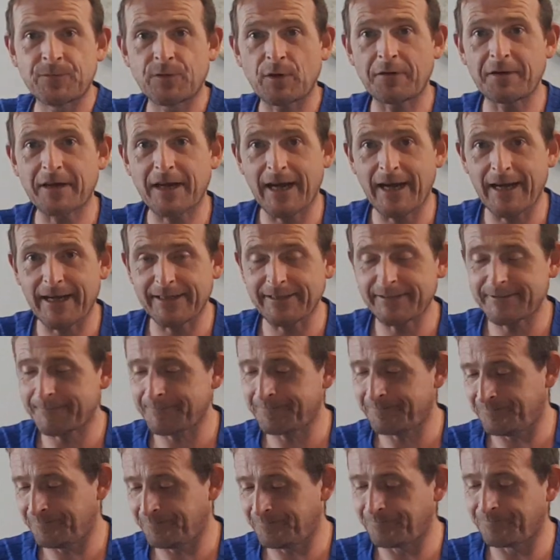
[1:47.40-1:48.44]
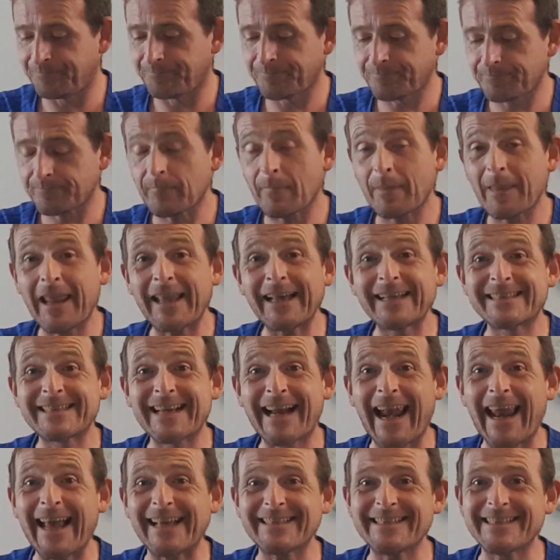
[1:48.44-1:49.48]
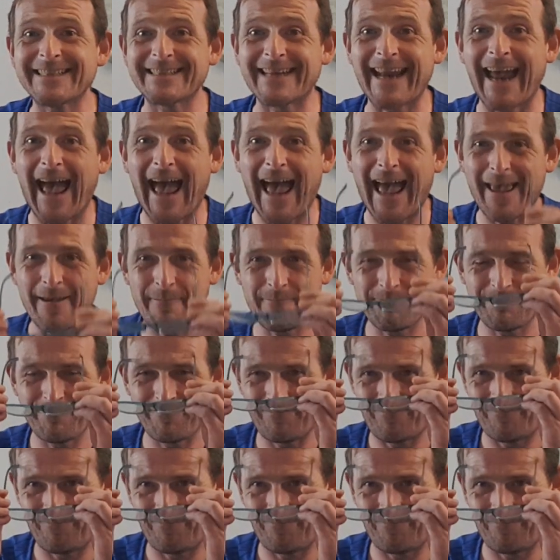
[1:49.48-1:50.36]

Sorry guys, it's glasses time.